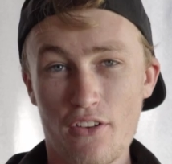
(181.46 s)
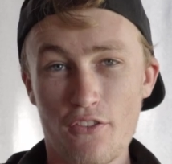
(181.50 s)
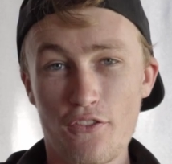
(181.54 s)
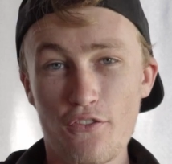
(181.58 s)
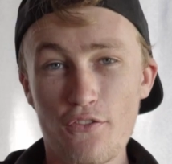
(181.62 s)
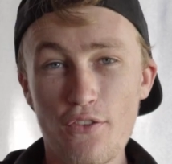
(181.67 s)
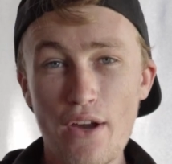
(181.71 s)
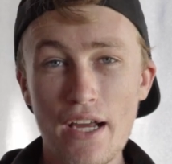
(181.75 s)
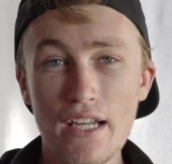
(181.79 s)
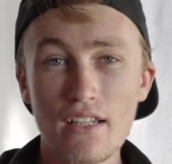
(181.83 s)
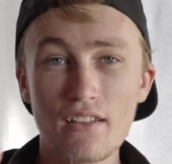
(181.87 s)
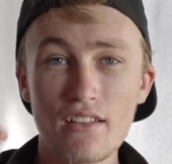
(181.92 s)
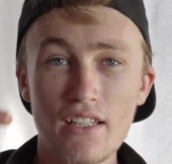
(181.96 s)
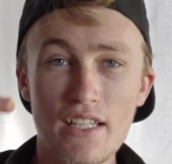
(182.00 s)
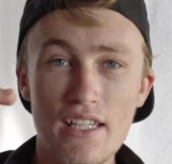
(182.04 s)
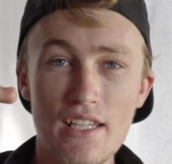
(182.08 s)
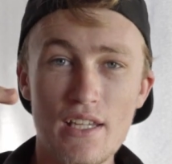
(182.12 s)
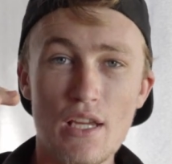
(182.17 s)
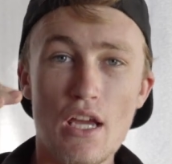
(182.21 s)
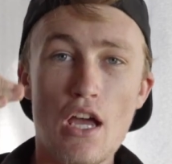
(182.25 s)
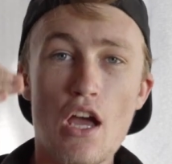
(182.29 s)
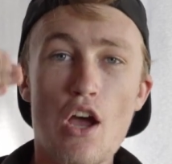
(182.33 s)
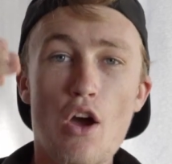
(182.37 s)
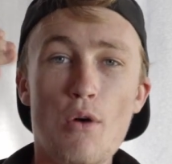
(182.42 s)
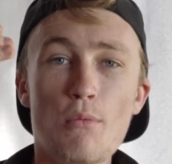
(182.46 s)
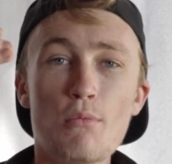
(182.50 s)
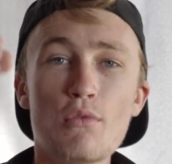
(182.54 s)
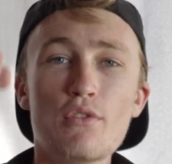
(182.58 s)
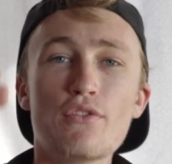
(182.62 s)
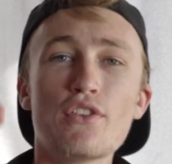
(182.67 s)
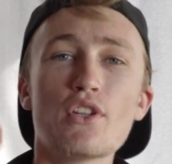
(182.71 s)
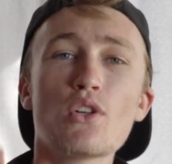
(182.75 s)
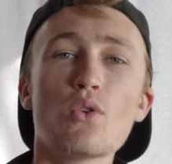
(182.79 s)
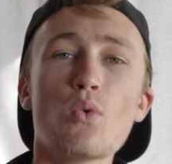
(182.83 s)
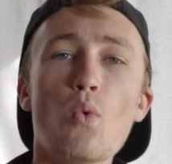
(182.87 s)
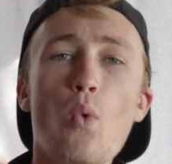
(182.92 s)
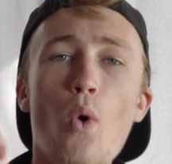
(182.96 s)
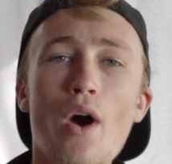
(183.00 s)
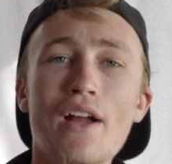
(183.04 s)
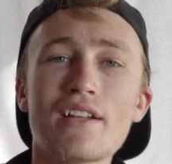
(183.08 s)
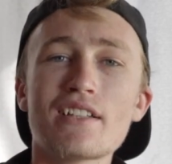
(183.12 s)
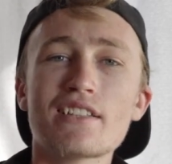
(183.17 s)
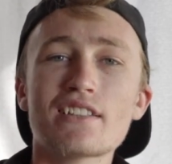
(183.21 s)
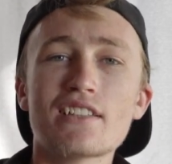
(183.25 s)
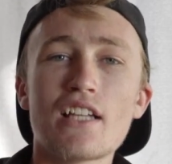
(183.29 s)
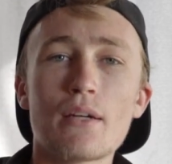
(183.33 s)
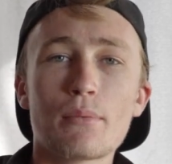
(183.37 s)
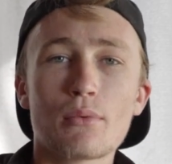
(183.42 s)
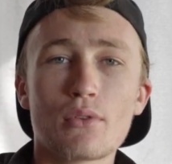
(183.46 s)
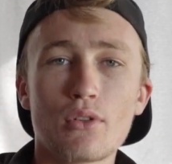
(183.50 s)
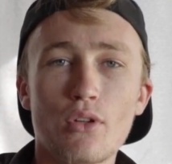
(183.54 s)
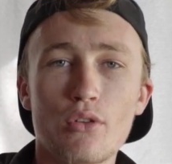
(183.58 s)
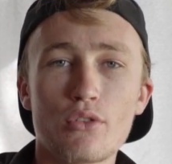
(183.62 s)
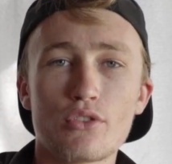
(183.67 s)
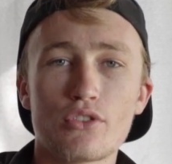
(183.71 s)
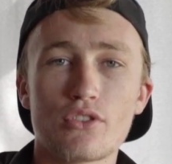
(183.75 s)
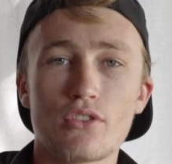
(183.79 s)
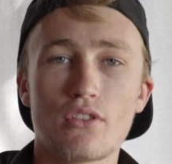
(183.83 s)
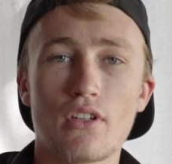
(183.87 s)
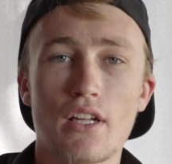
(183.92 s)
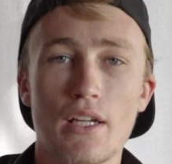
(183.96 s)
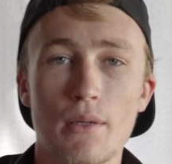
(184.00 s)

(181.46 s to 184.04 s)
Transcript: finally moving one step closer.